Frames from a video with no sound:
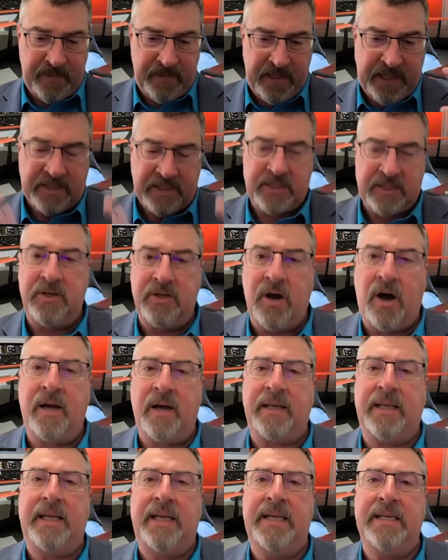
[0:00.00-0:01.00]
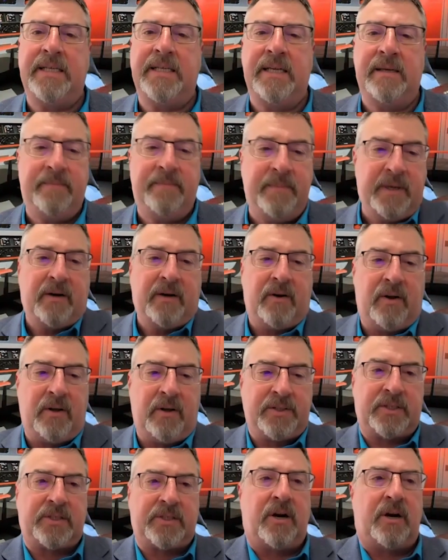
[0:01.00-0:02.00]
It's not easy, but it all
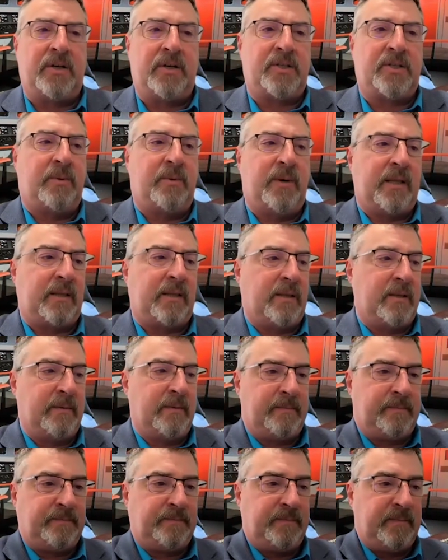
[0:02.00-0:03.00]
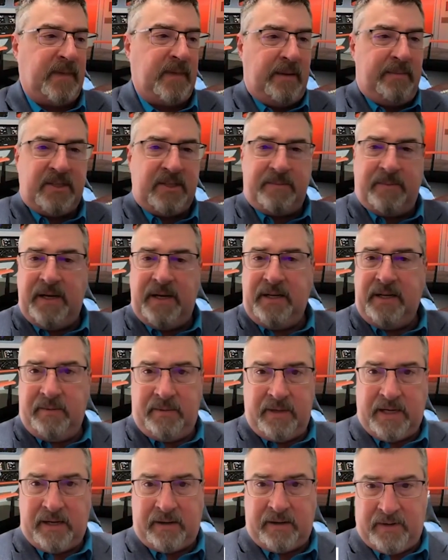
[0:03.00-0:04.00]
starts with how much money do
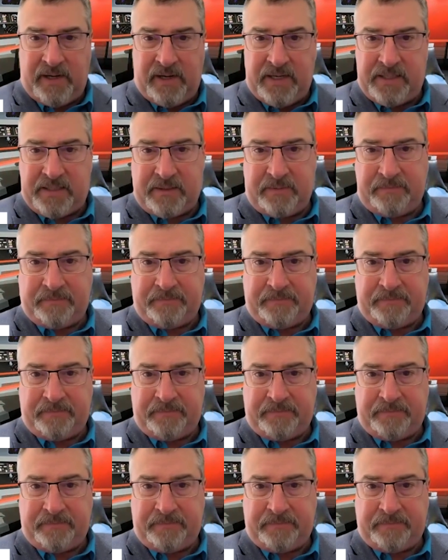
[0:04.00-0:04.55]
we got to raise?